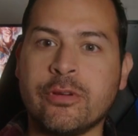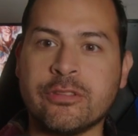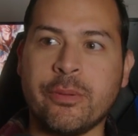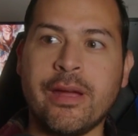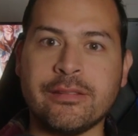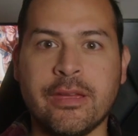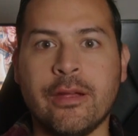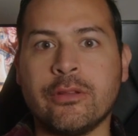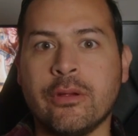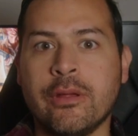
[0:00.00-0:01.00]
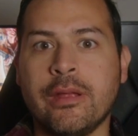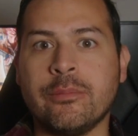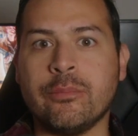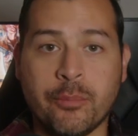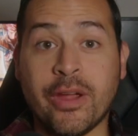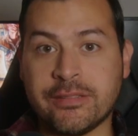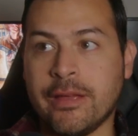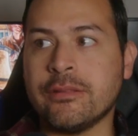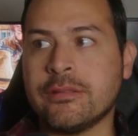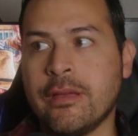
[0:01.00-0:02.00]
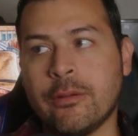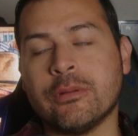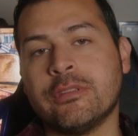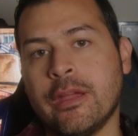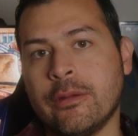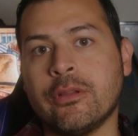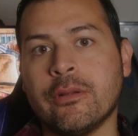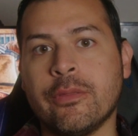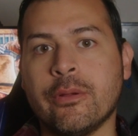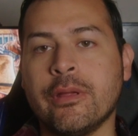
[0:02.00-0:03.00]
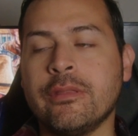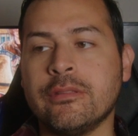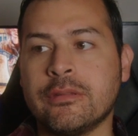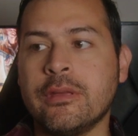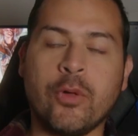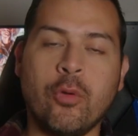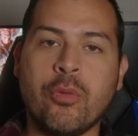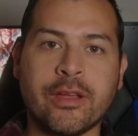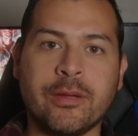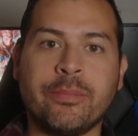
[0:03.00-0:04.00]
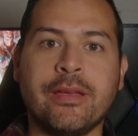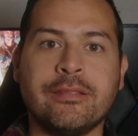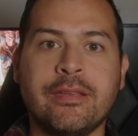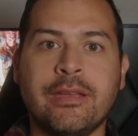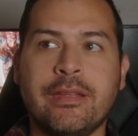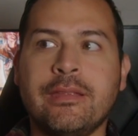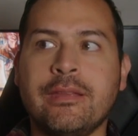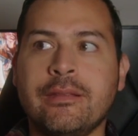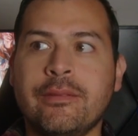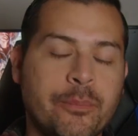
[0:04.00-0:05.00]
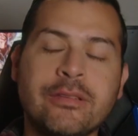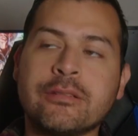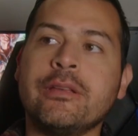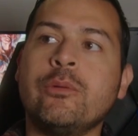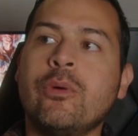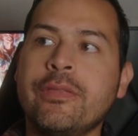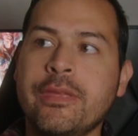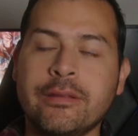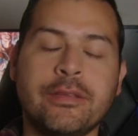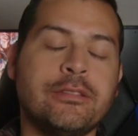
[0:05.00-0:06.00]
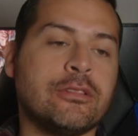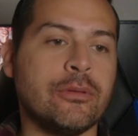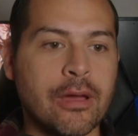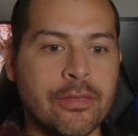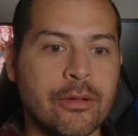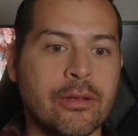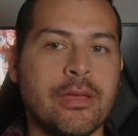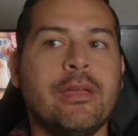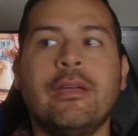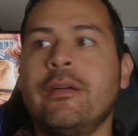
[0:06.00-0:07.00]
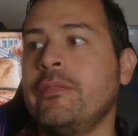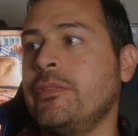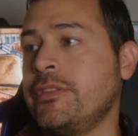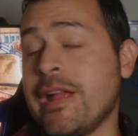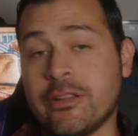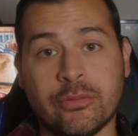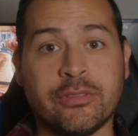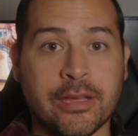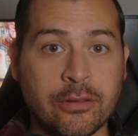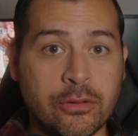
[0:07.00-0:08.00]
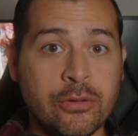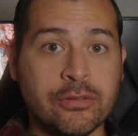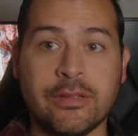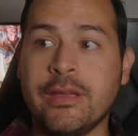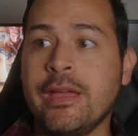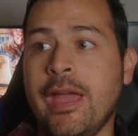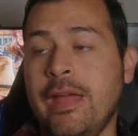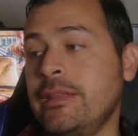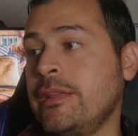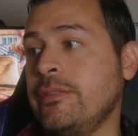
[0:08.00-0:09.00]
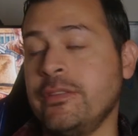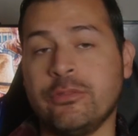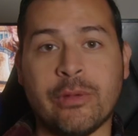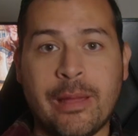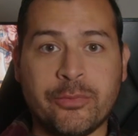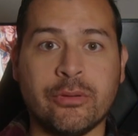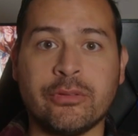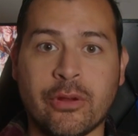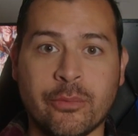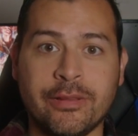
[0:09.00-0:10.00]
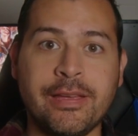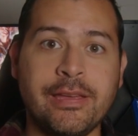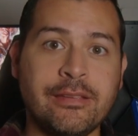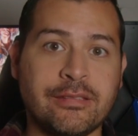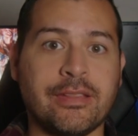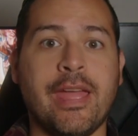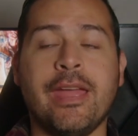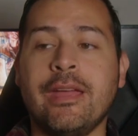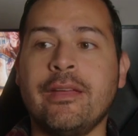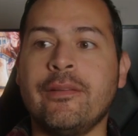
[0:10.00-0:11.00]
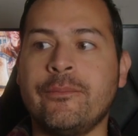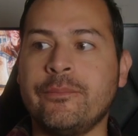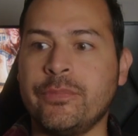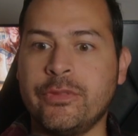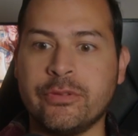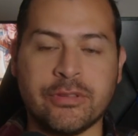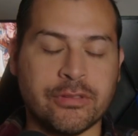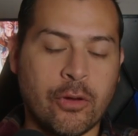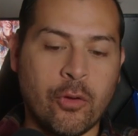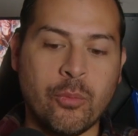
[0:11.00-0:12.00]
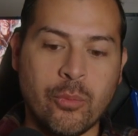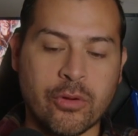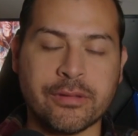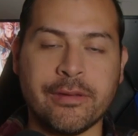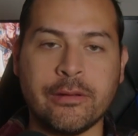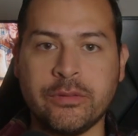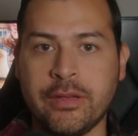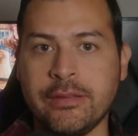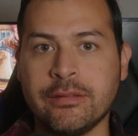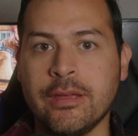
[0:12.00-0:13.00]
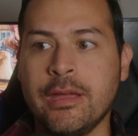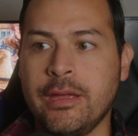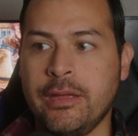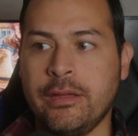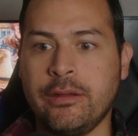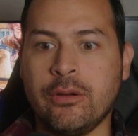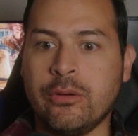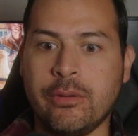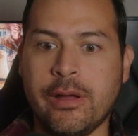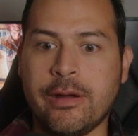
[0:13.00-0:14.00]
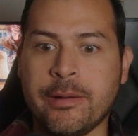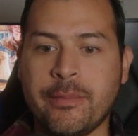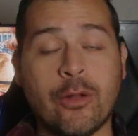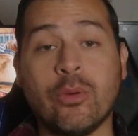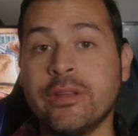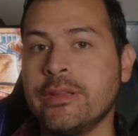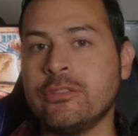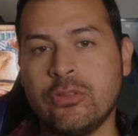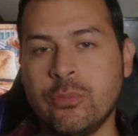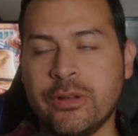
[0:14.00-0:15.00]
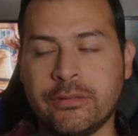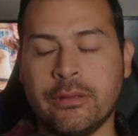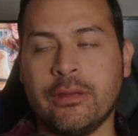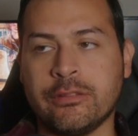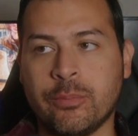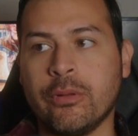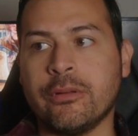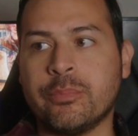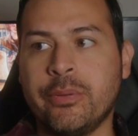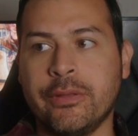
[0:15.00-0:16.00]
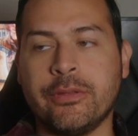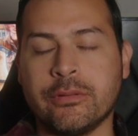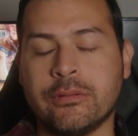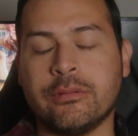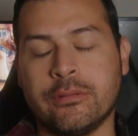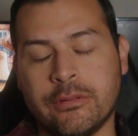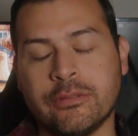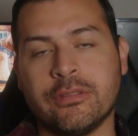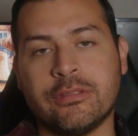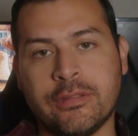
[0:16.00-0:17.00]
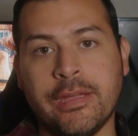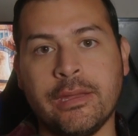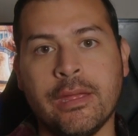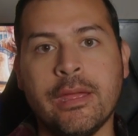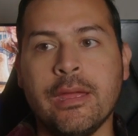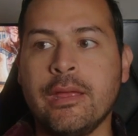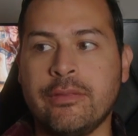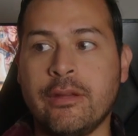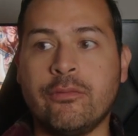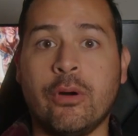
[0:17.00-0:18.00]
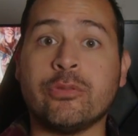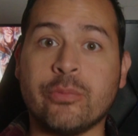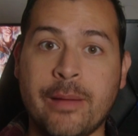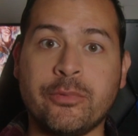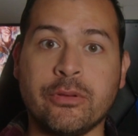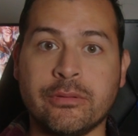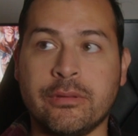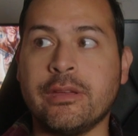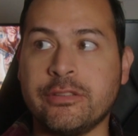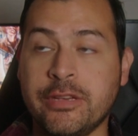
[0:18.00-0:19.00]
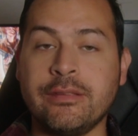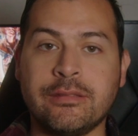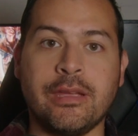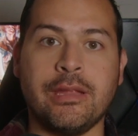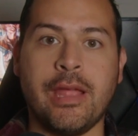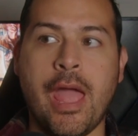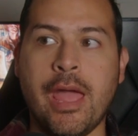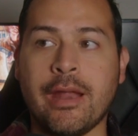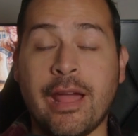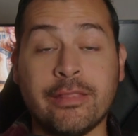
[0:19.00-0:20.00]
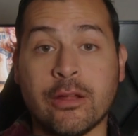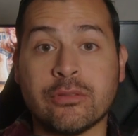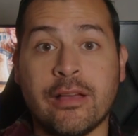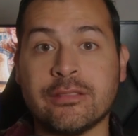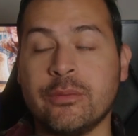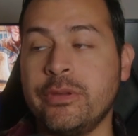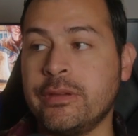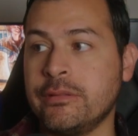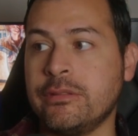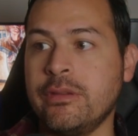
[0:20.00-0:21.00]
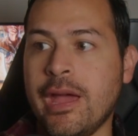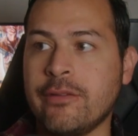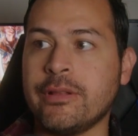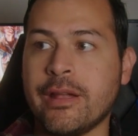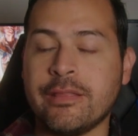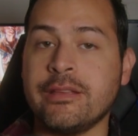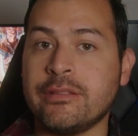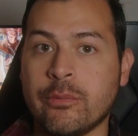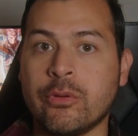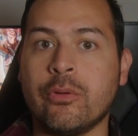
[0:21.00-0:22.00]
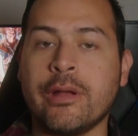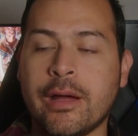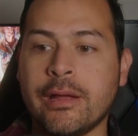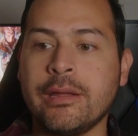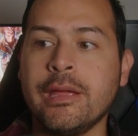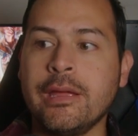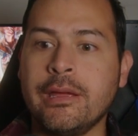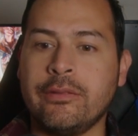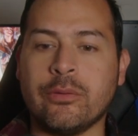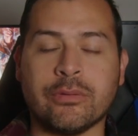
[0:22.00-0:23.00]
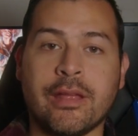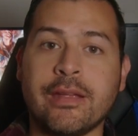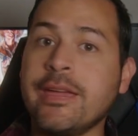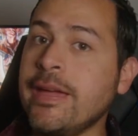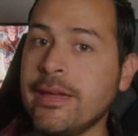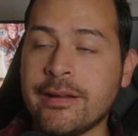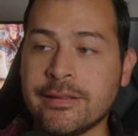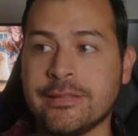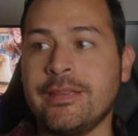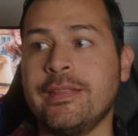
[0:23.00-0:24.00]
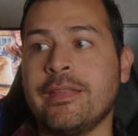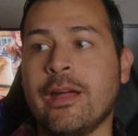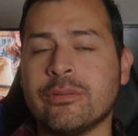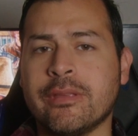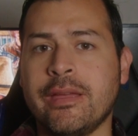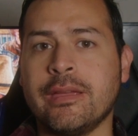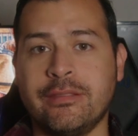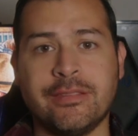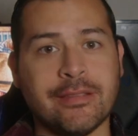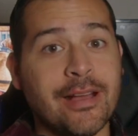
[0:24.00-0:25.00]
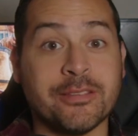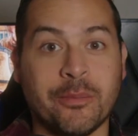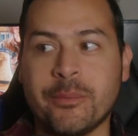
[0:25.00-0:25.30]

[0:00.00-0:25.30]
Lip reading: Chris Pratt's character and Bryce Dallas Howard's character, they're in this whole marketplace thing, and then basically one thing leads to another. The dinosaurs get loose, and then these raptors are released, and there's this whole motorcycle chase. I don't want to get into too much spoilers, but there's a scene that involves raptors, like a chase scene, and I thought it was awesome because you have a lot of things that were going on There was a lot of chaos, and I was like, this is awesome.